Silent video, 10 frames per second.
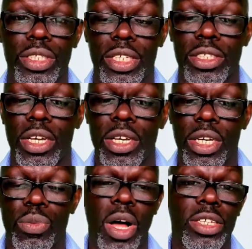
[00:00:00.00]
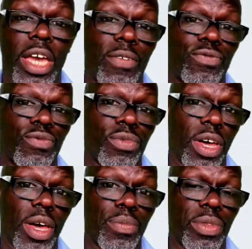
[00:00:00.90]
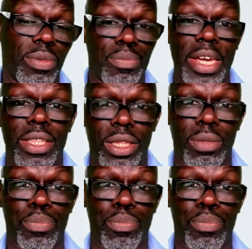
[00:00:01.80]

He says, well, yeah, the main